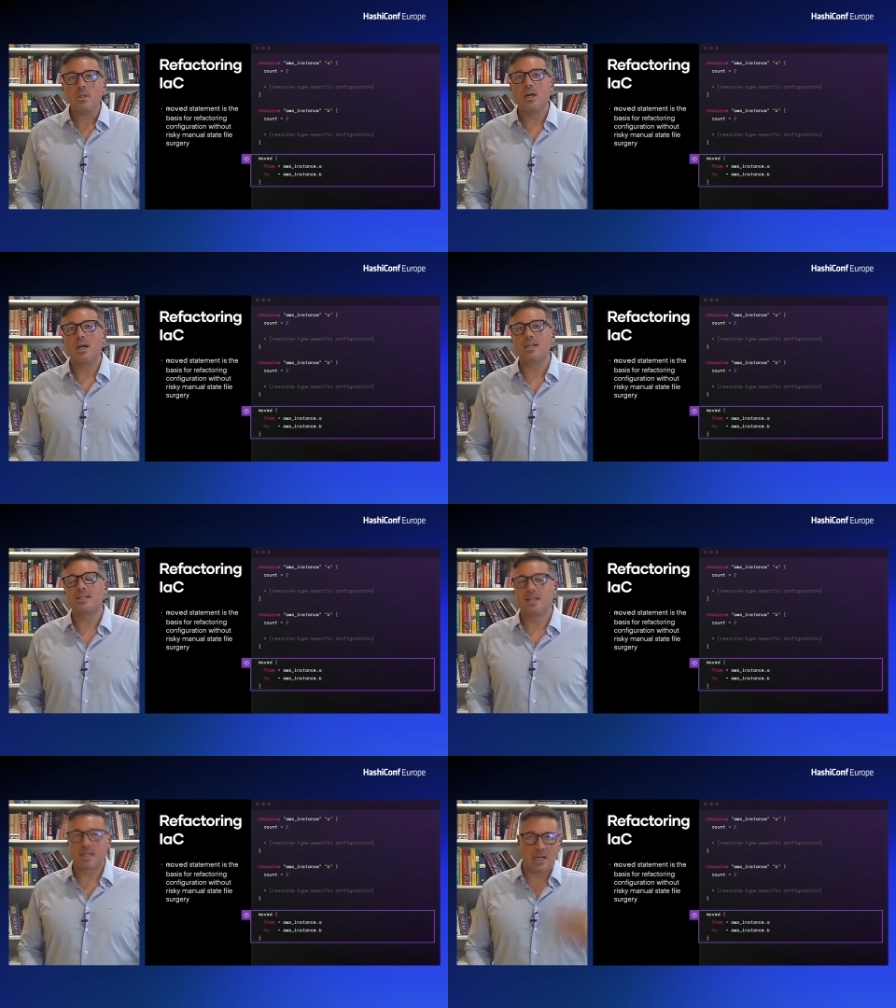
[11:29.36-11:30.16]
uh,
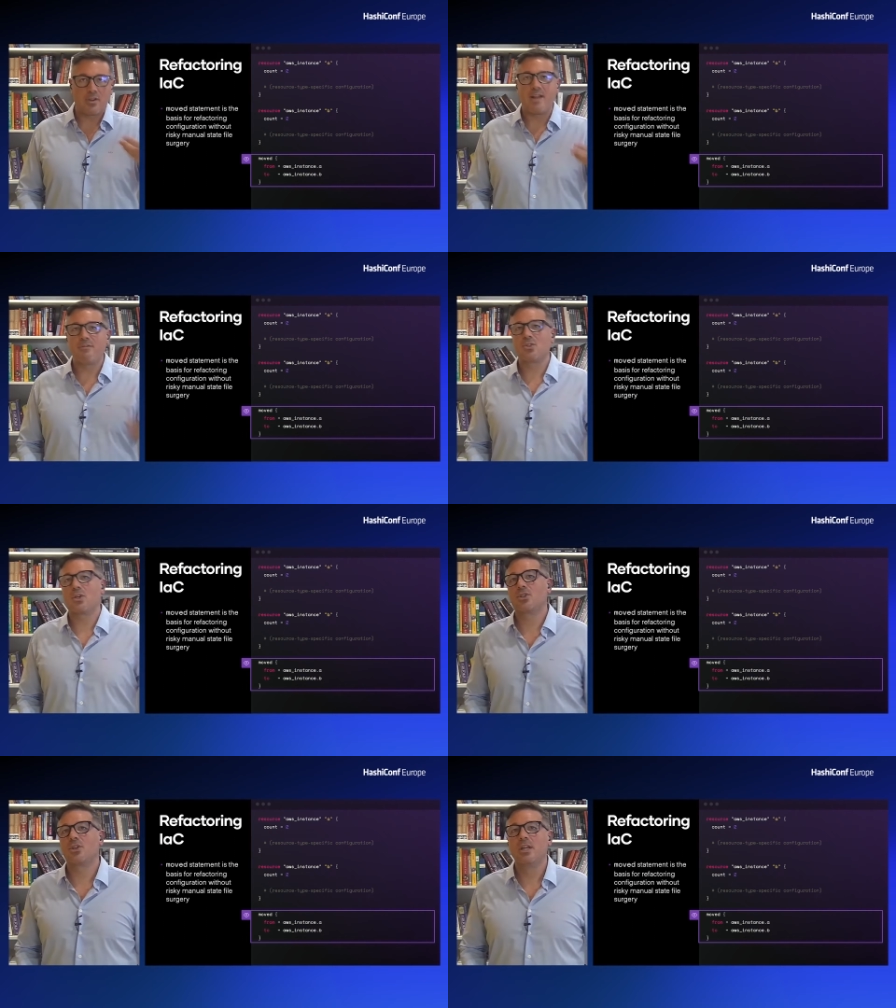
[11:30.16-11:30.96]
to declare that
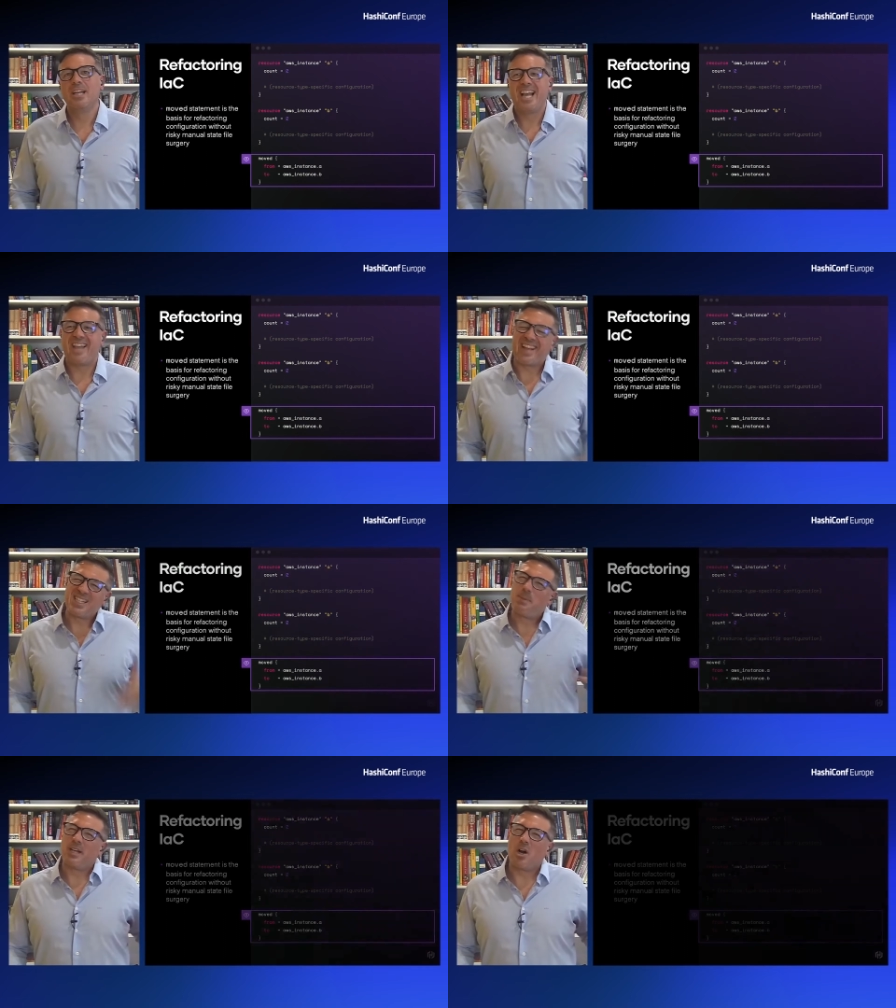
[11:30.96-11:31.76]
infrastructure, and
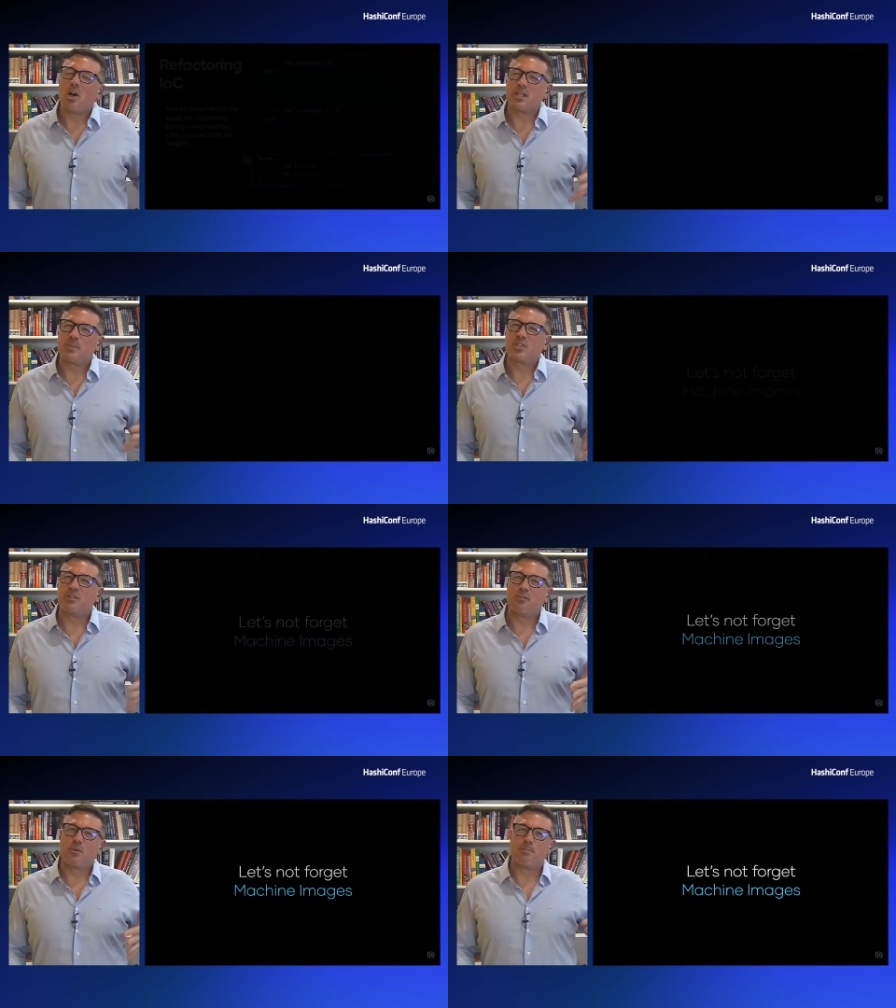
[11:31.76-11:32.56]
that's been hard,
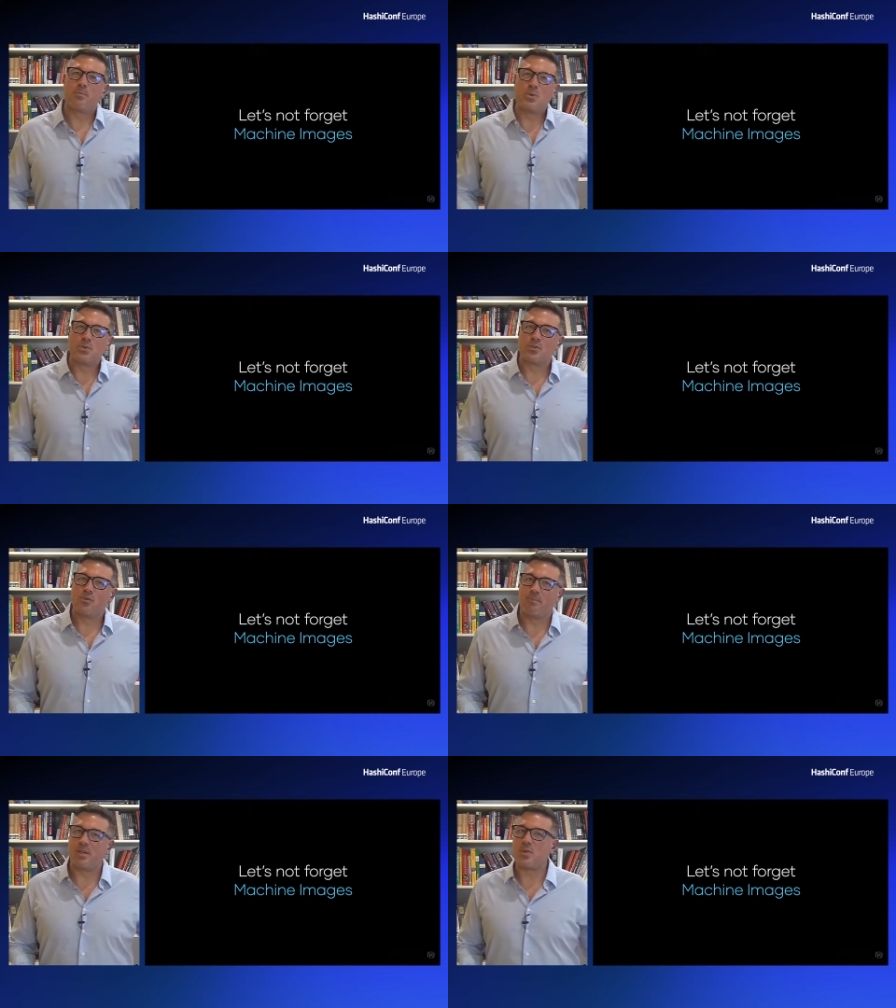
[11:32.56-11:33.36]
especially for users
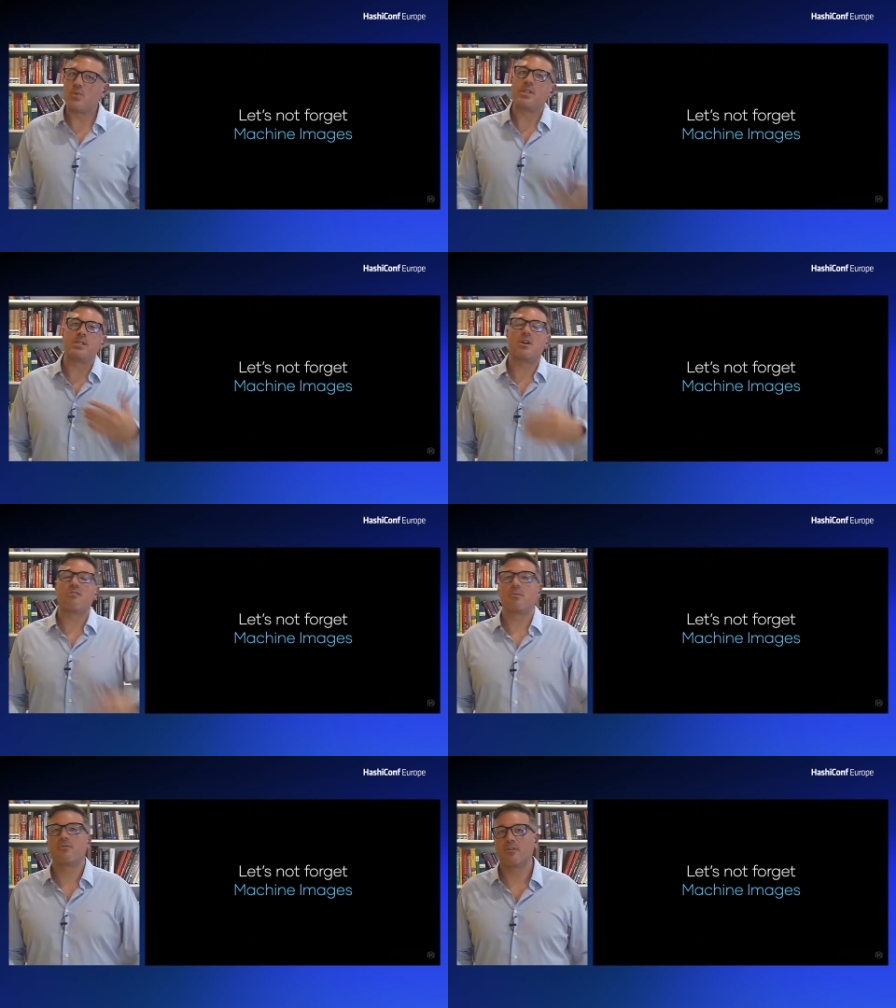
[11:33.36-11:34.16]
who've been using
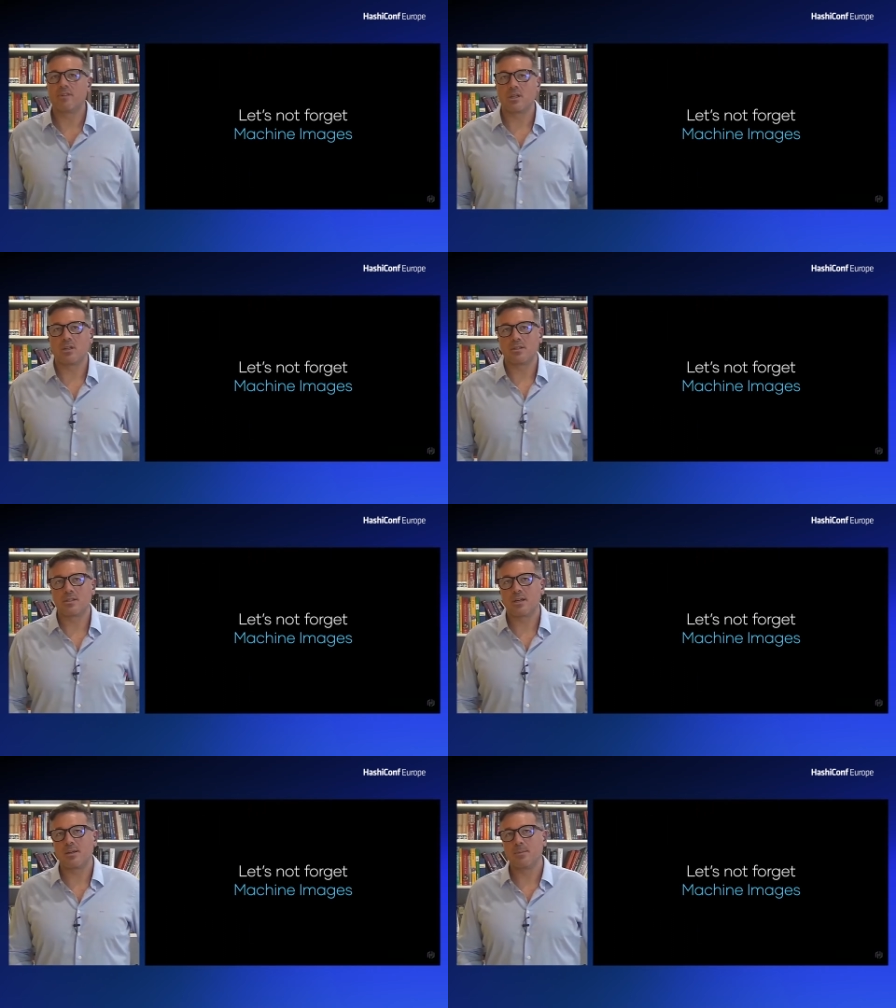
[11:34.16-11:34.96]
Terraform for a very long
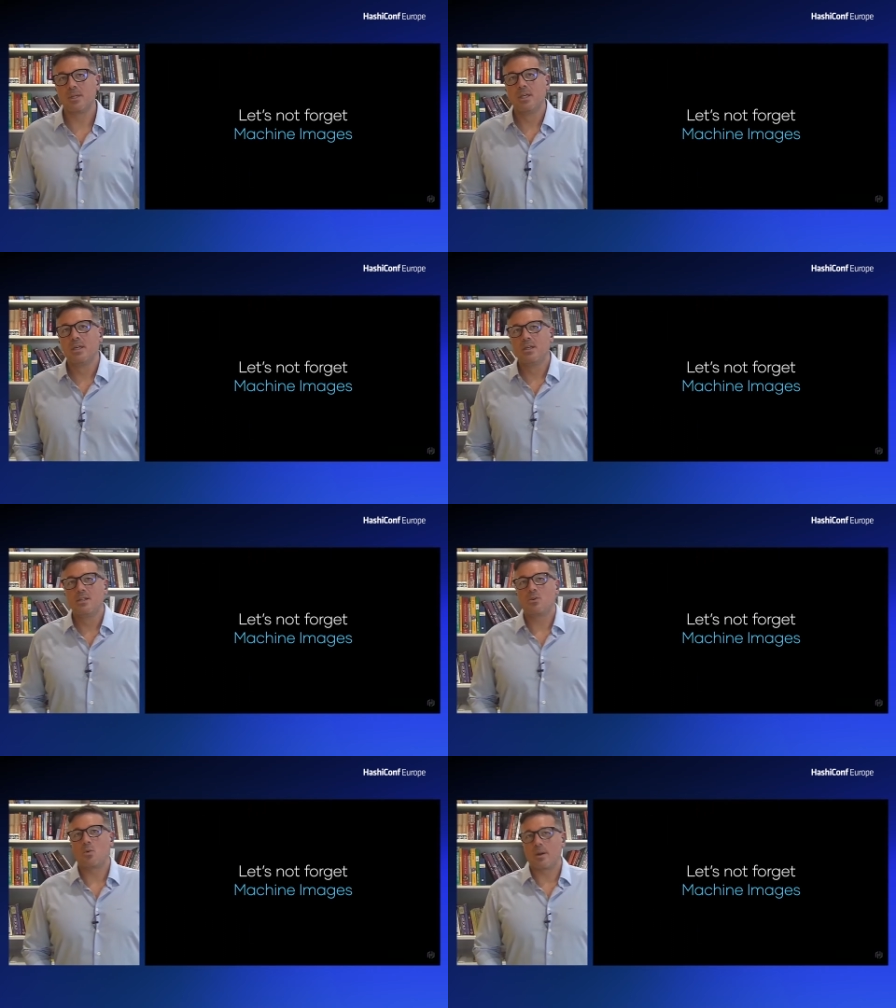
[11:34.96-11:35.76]
time.
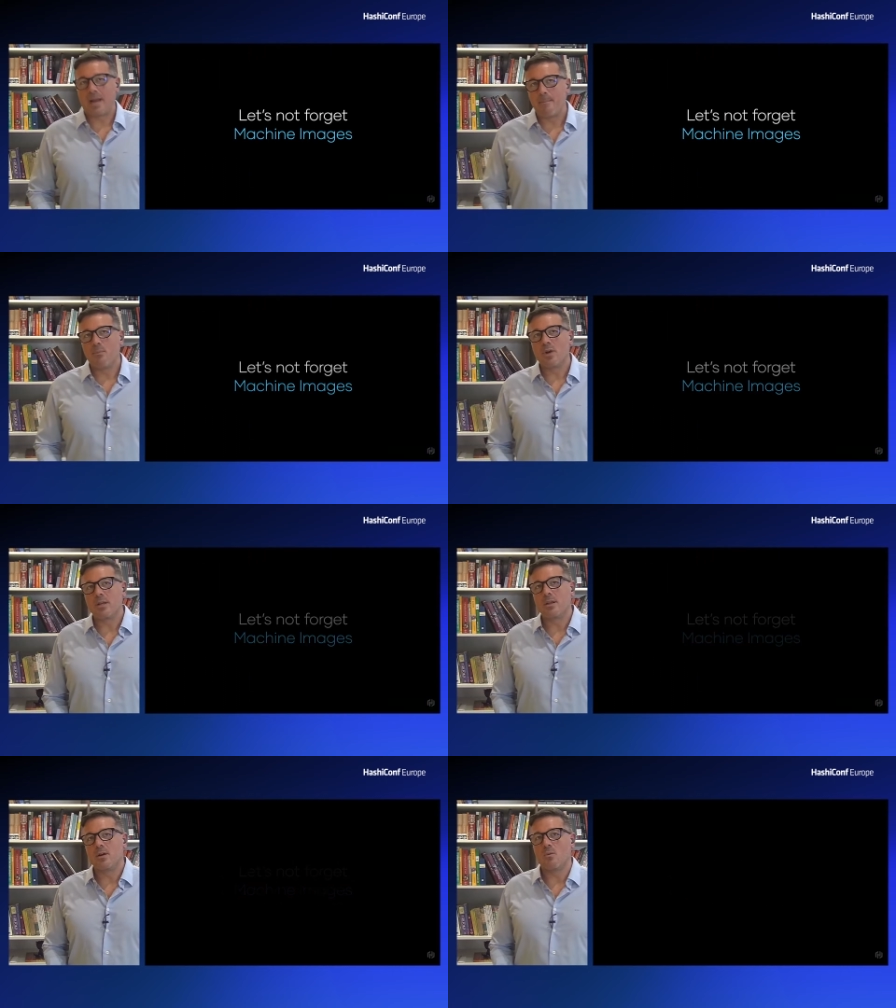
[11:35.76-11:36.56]
So we're
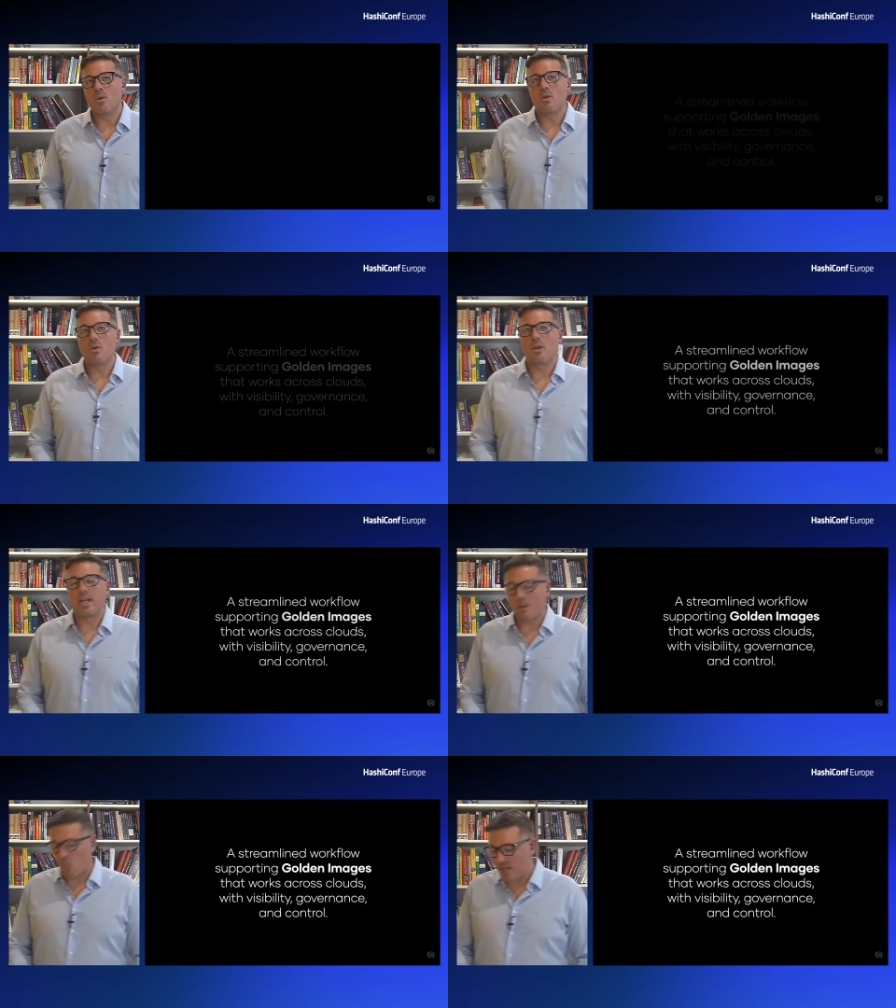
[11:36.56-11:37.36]
embra- you know
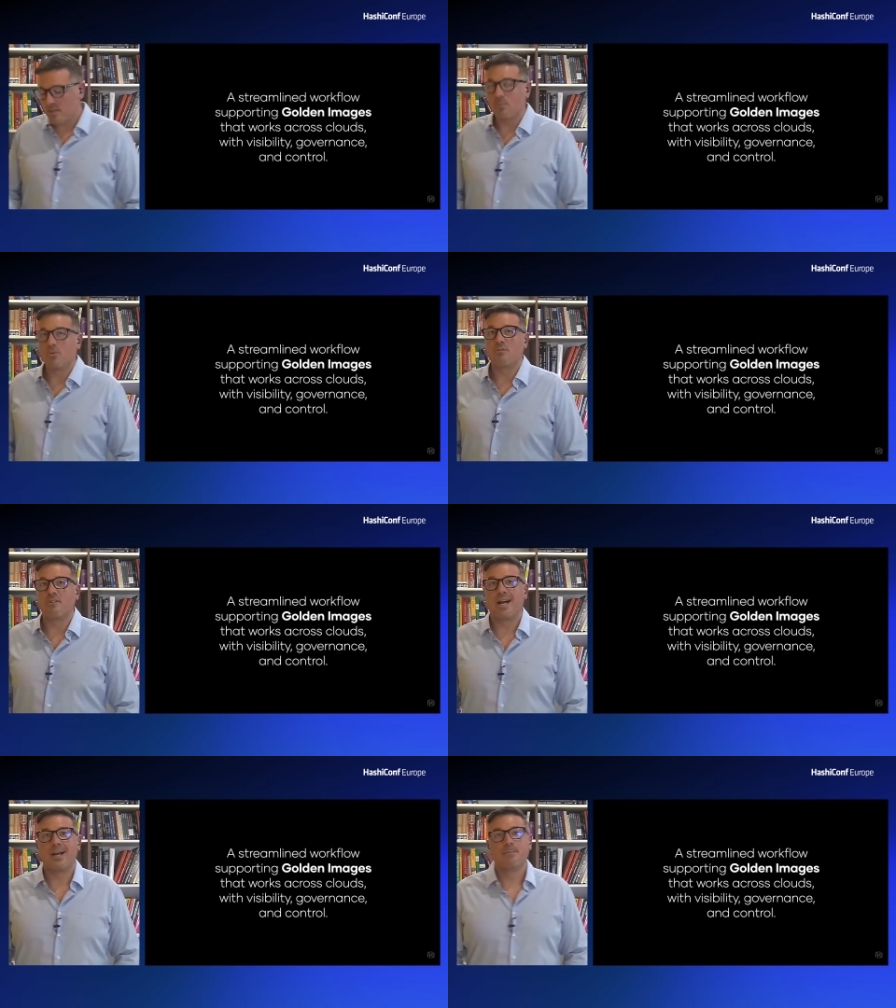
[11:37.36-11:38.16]
looking at ways to improve
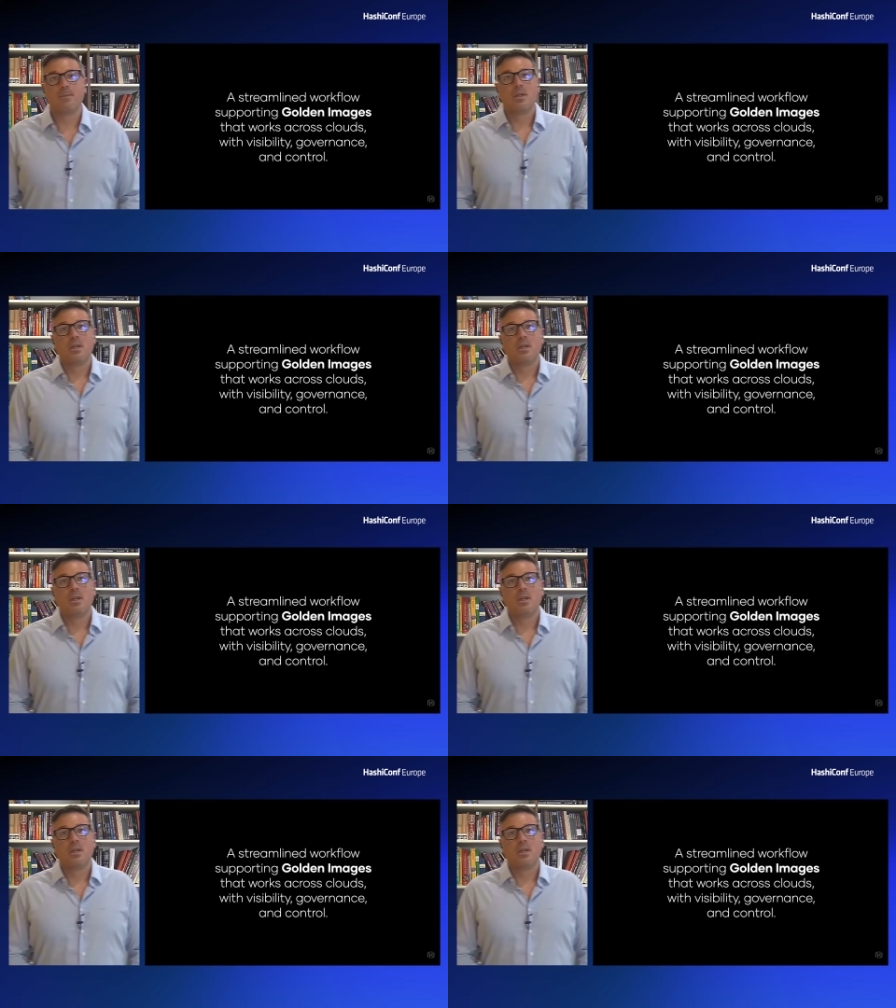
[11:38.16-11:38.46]
that,